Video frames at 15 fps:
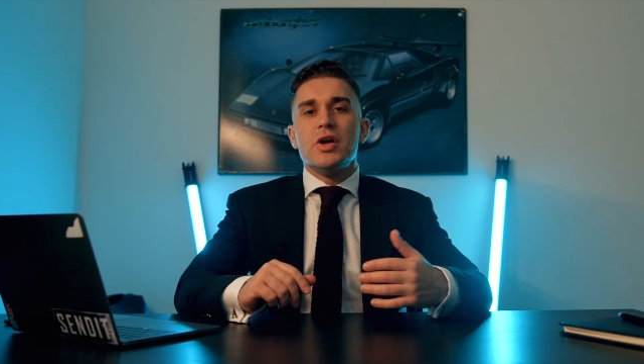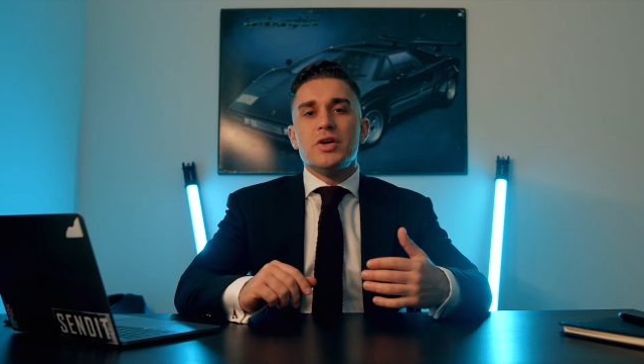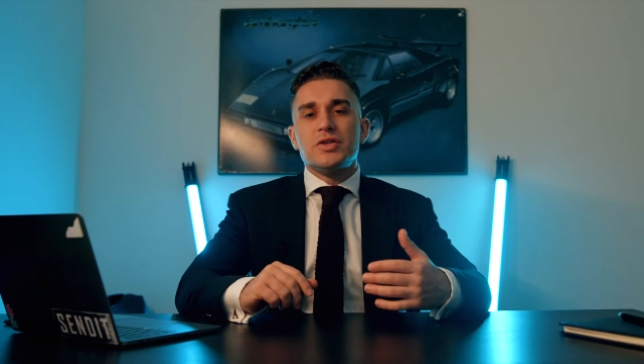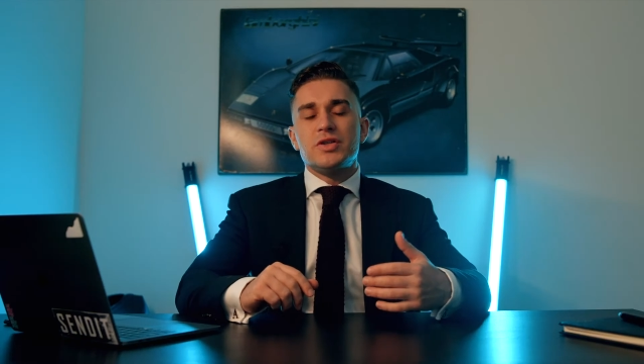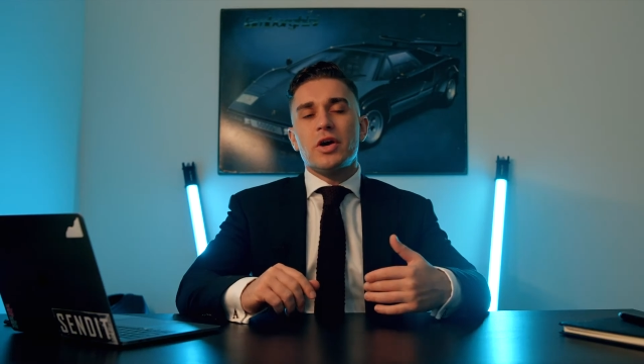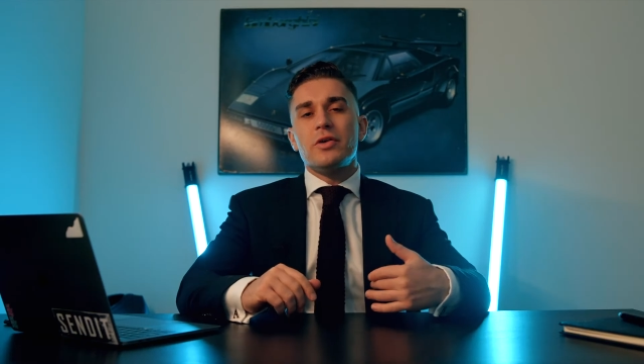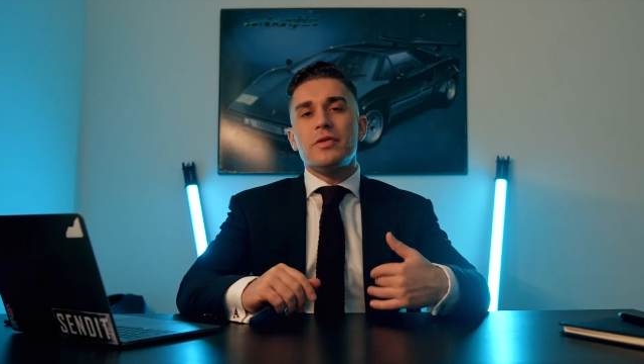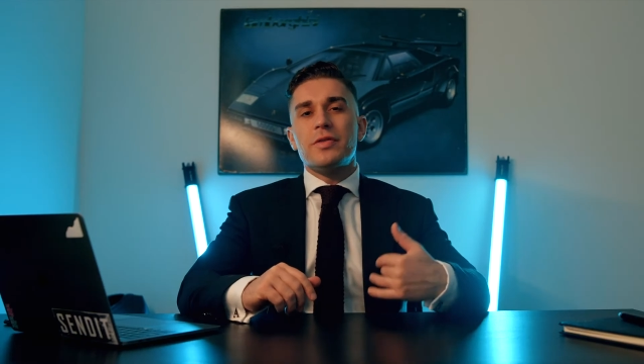
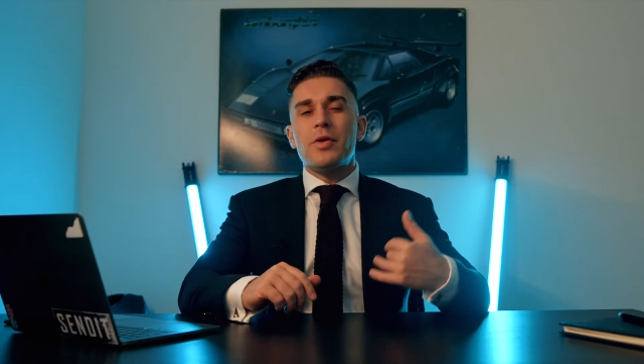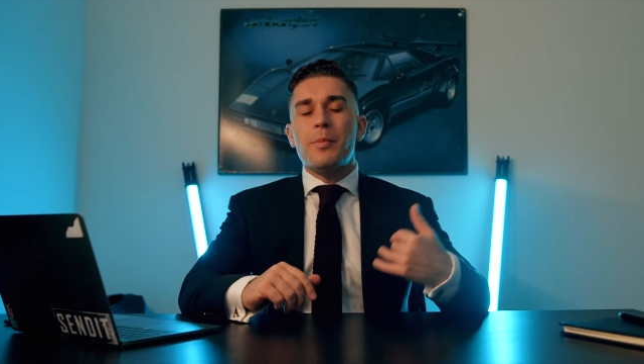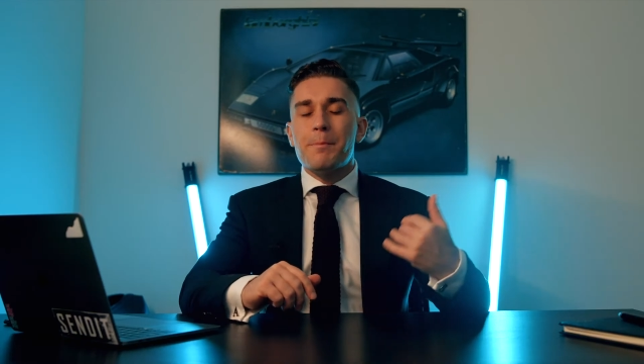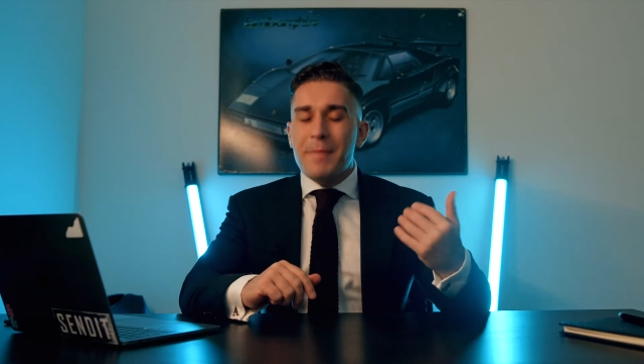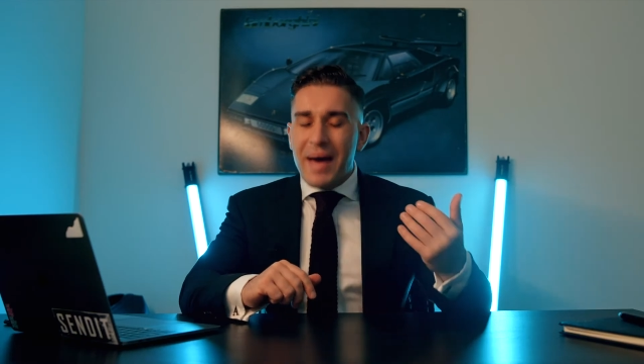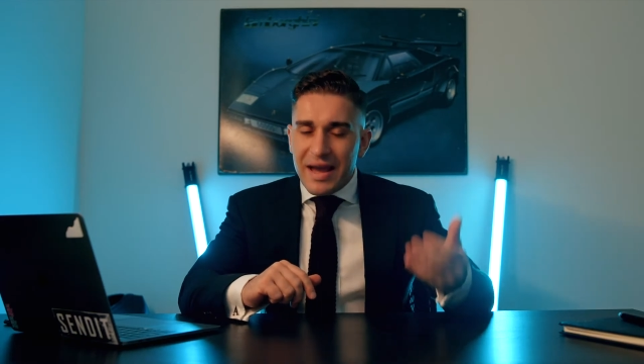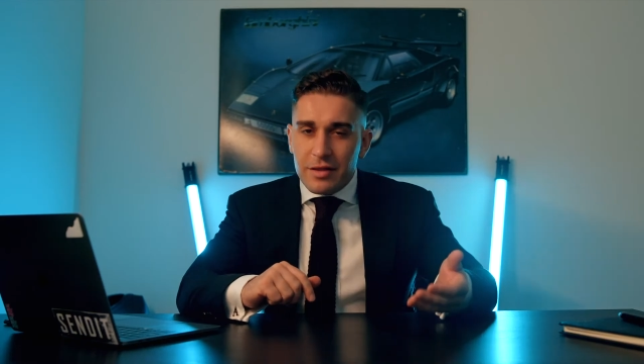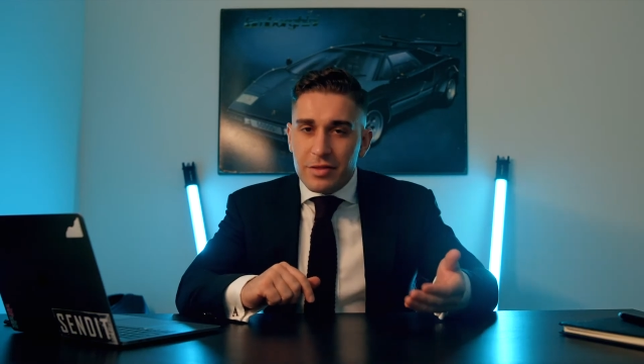So the
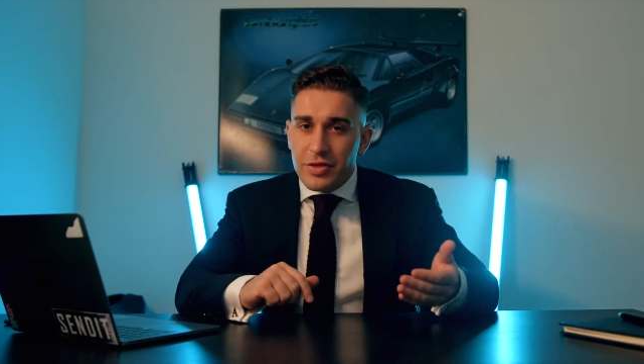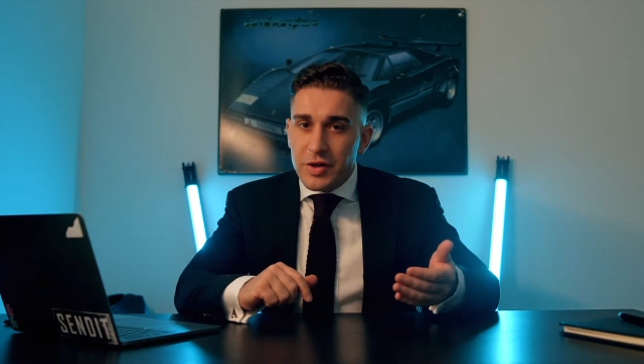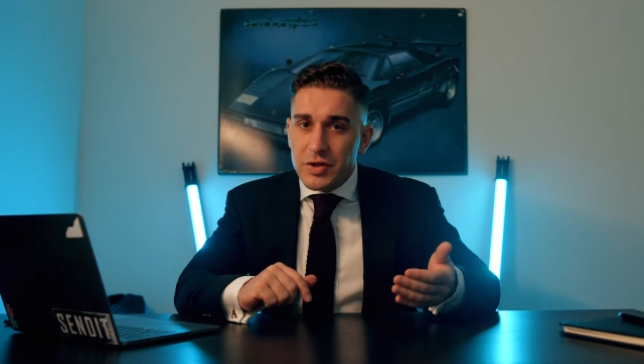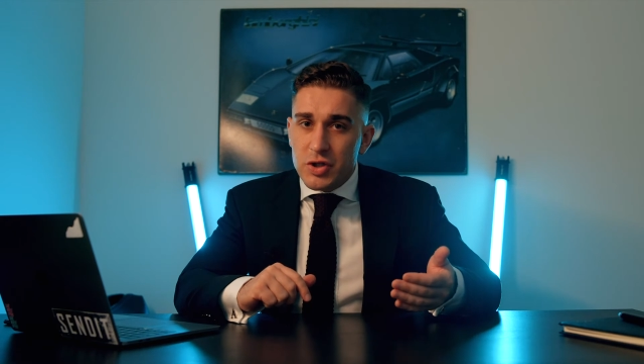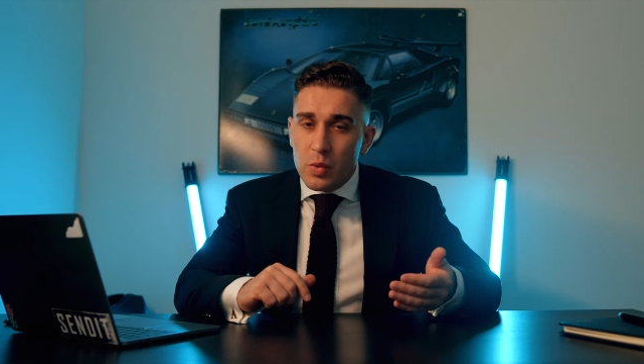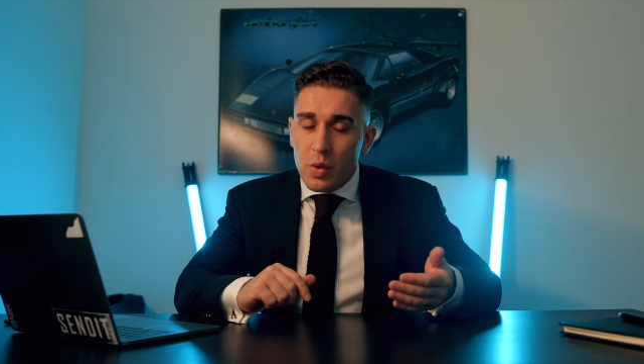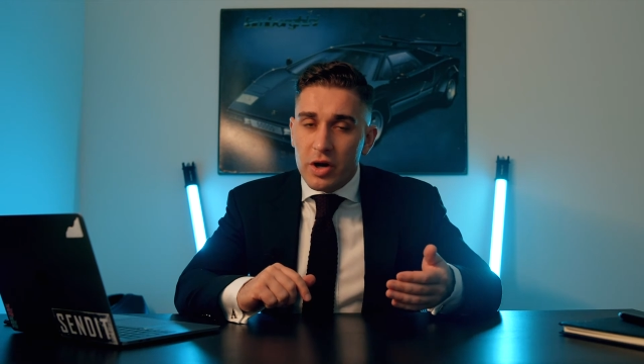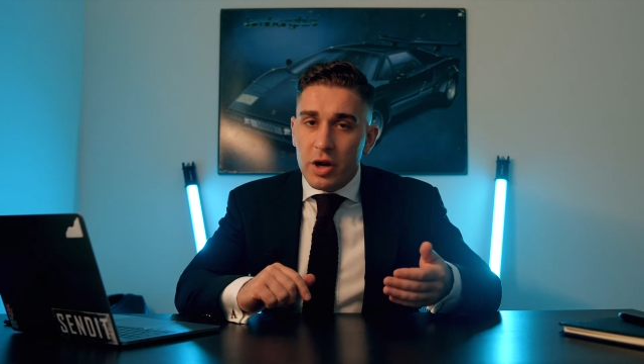main
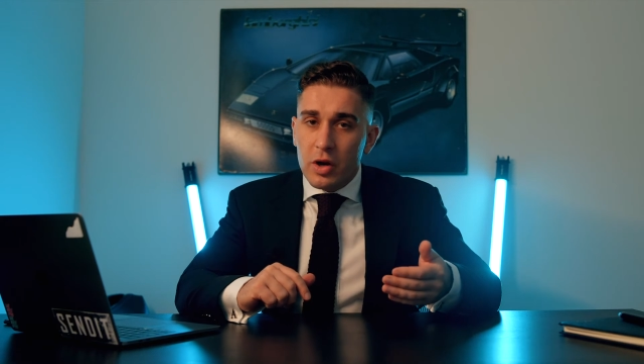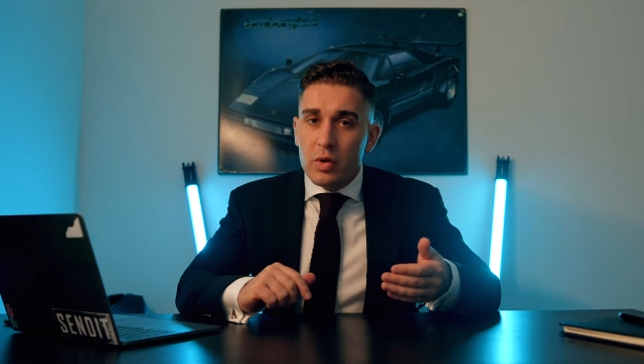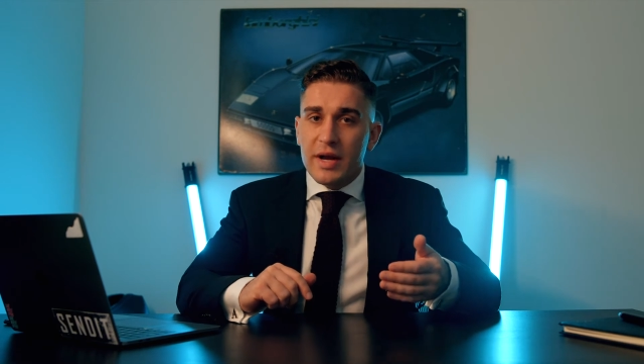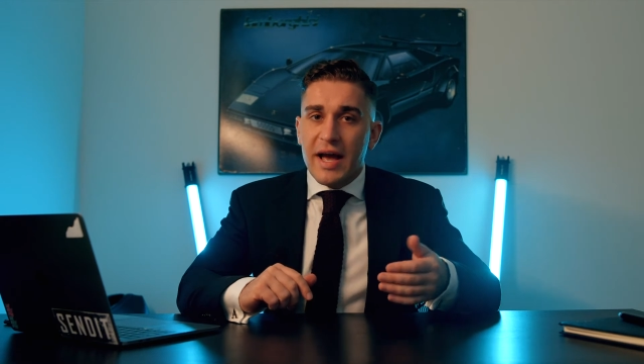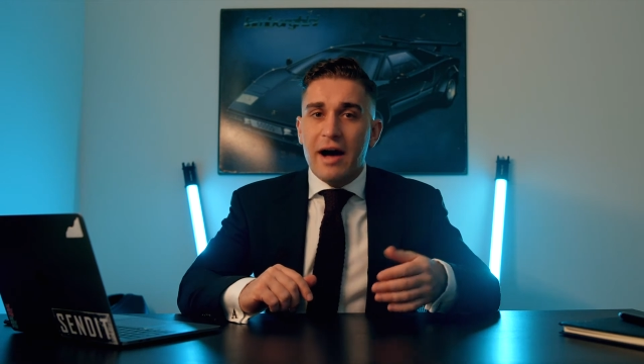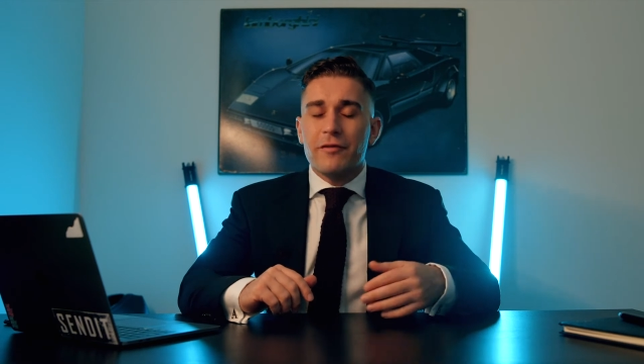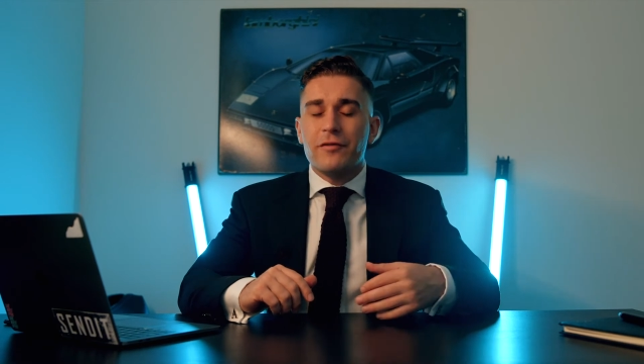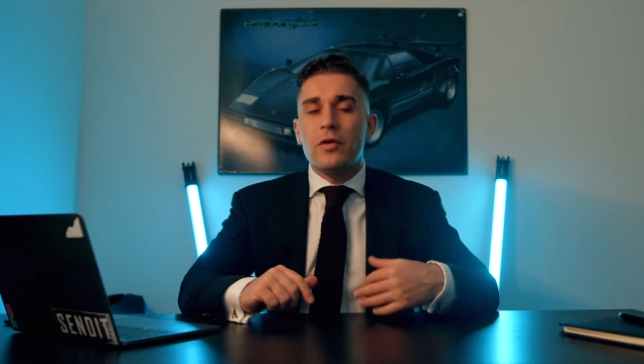things you wanna
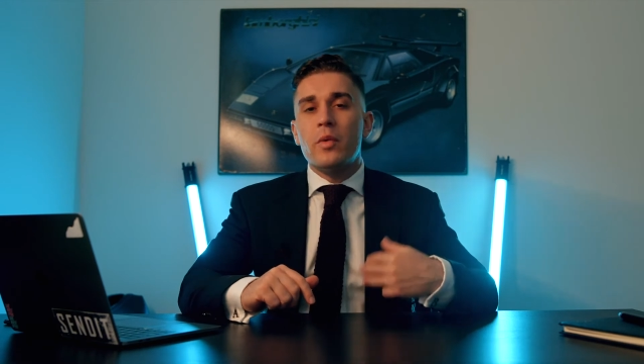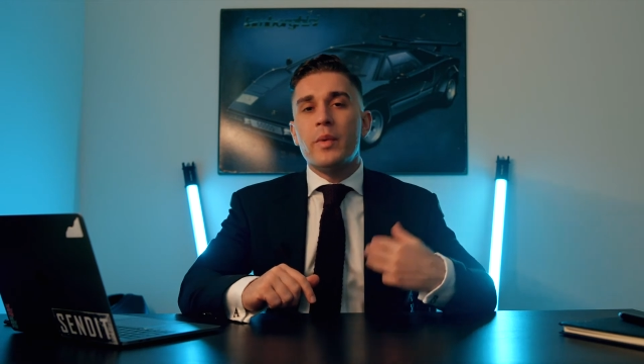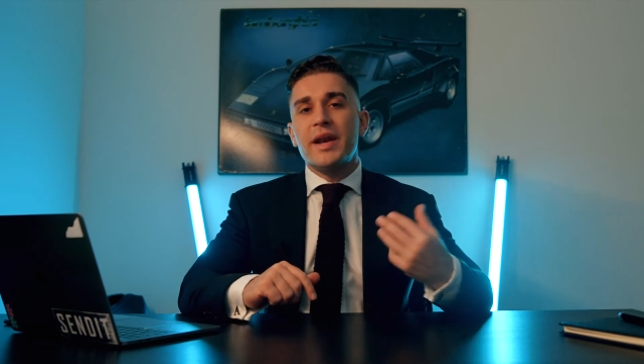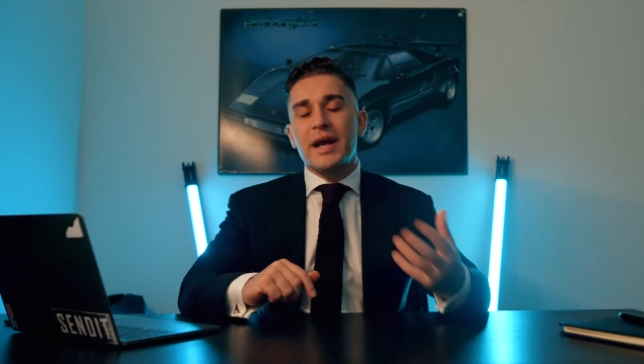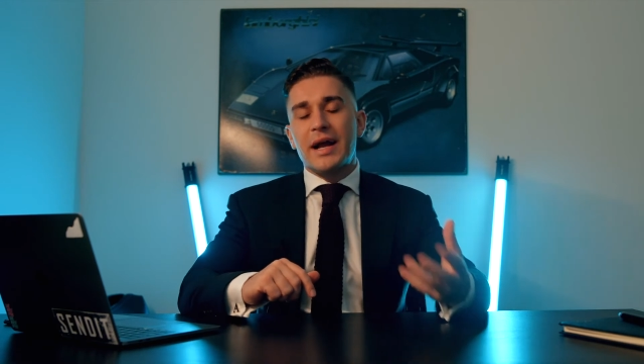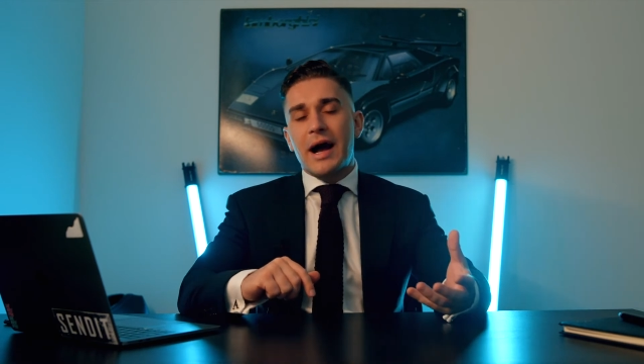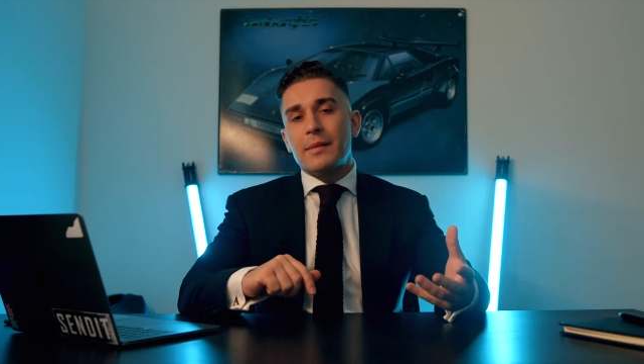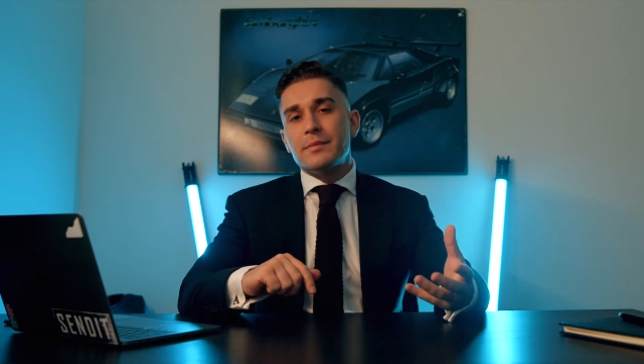look out for when
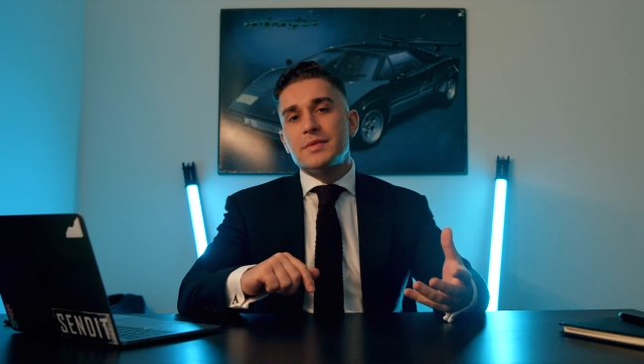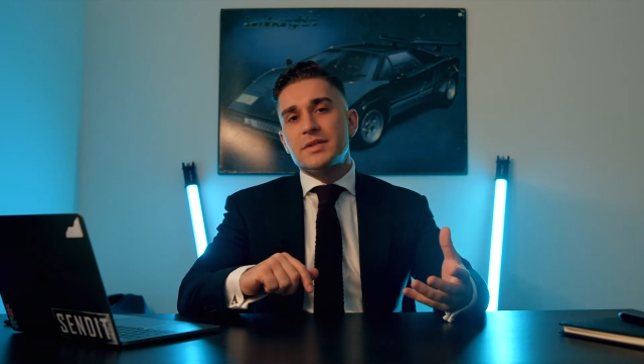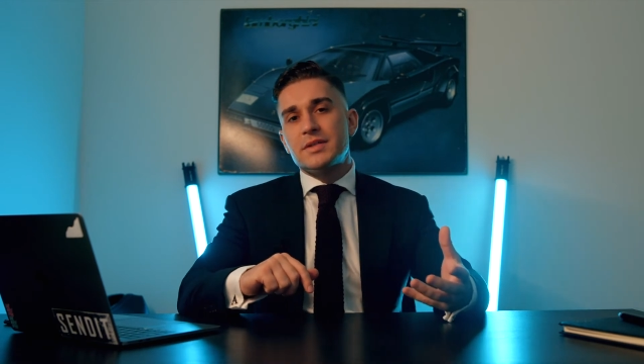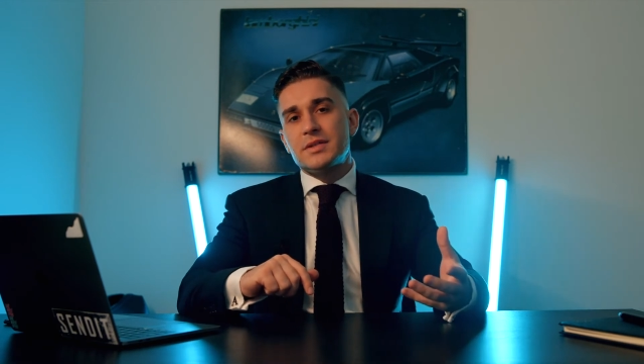it comes